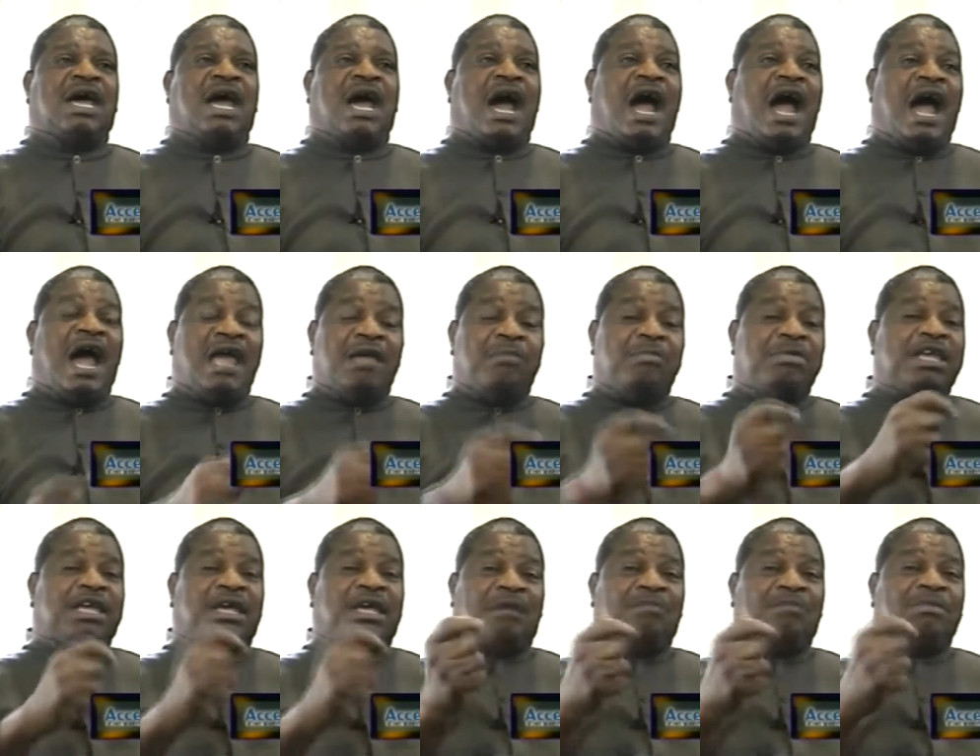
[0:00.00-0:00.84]
I be
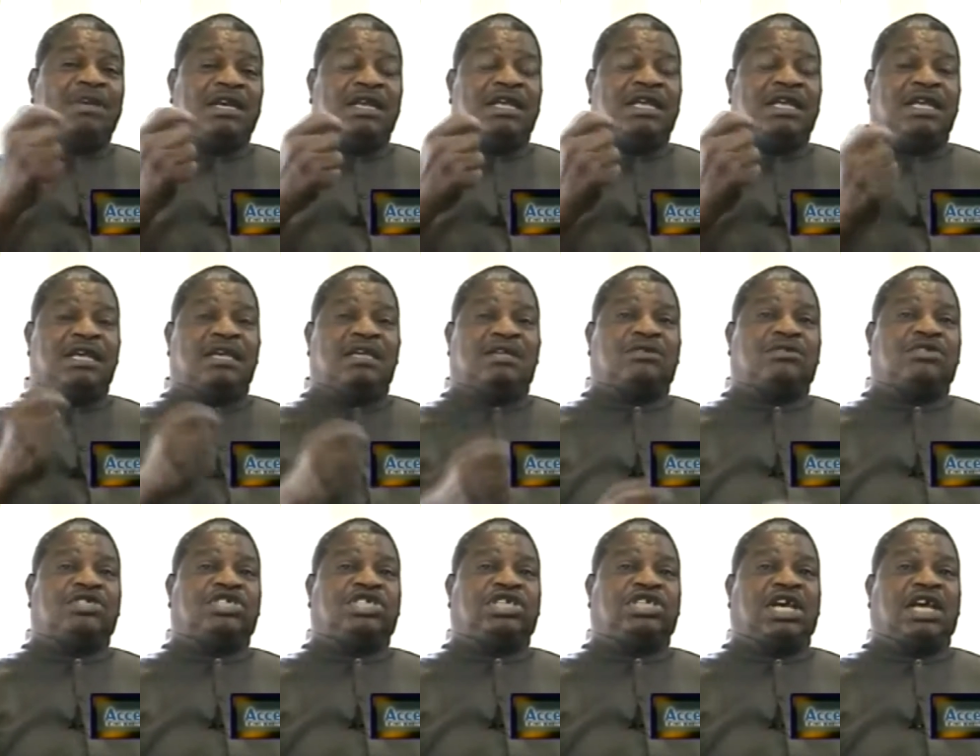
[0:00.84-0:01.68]
coming here to
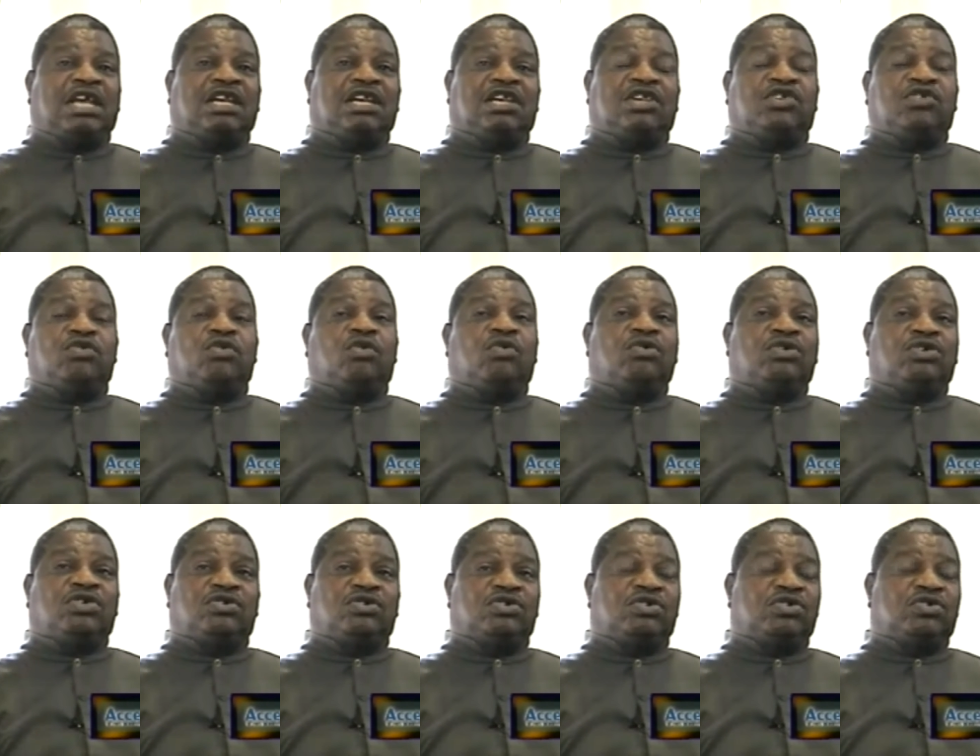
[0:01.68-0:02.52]
check that you all
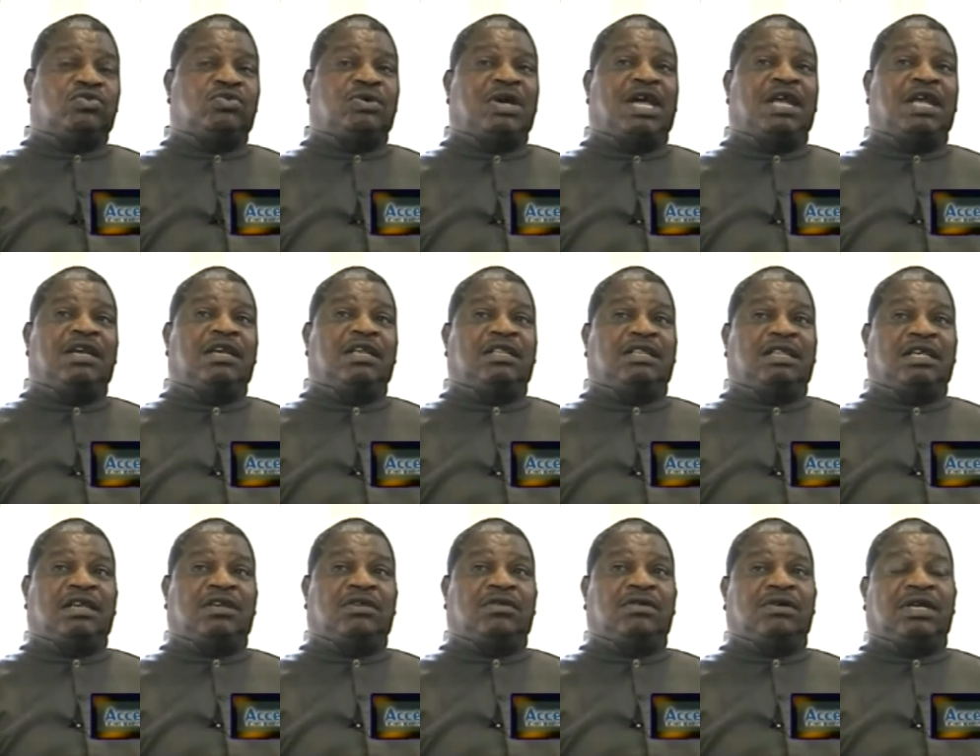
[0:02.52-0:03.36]
don't do
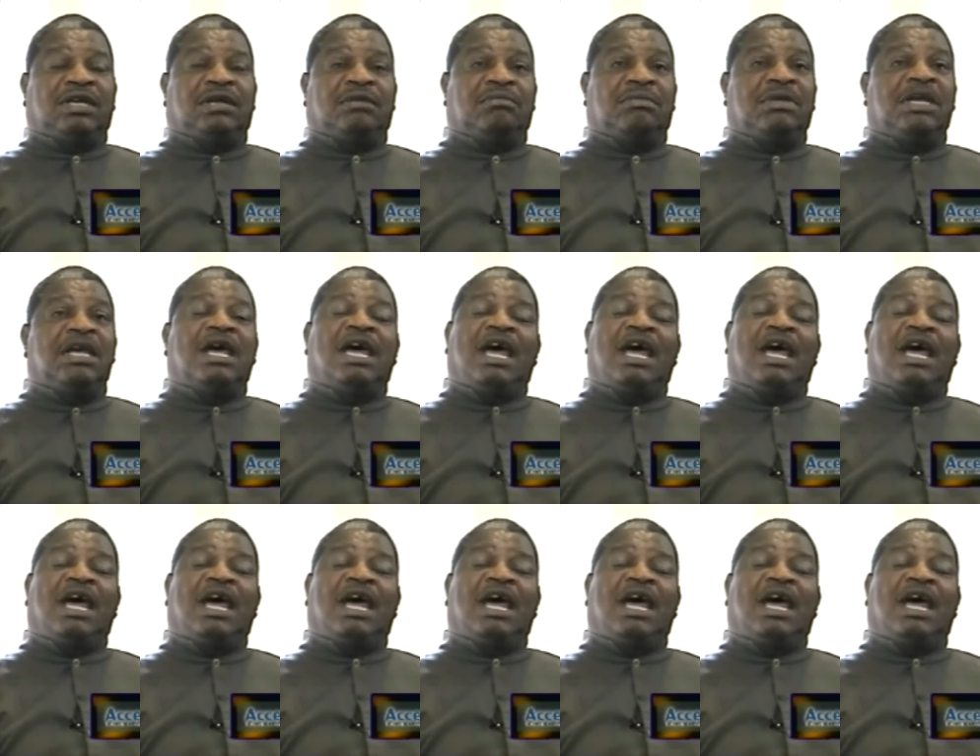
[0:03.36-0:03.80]
anything to him,